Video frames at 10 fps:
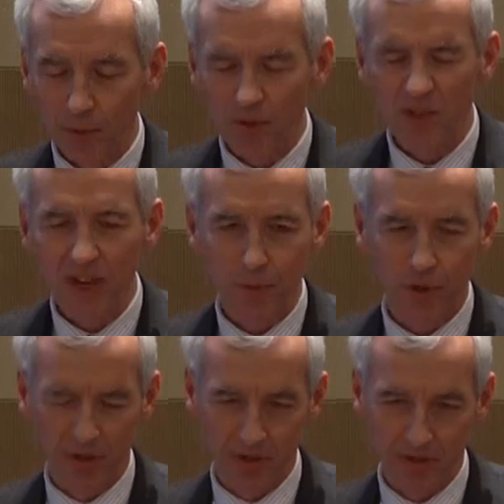
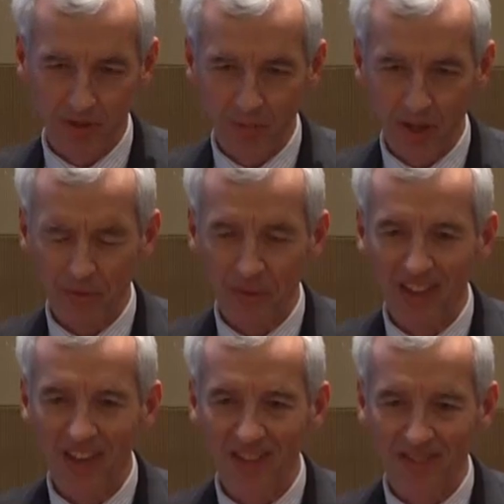perceptions about
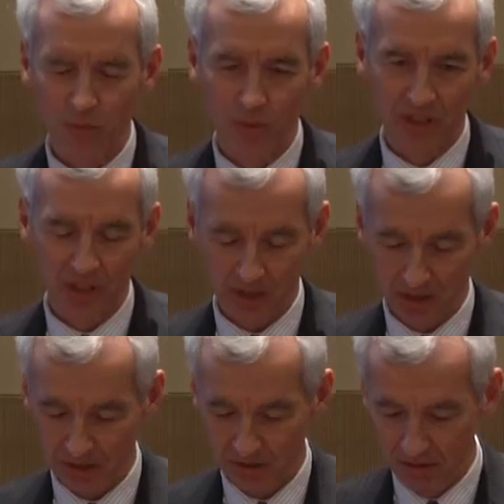the
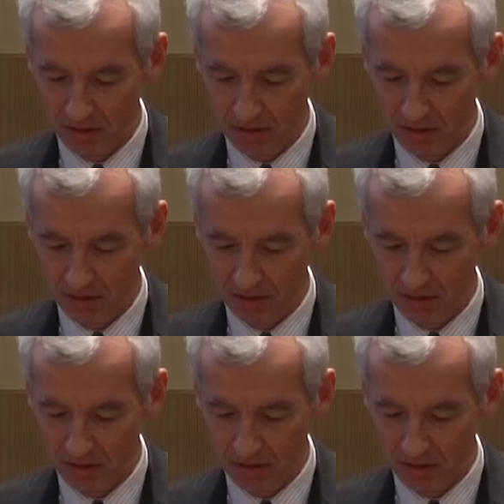consequences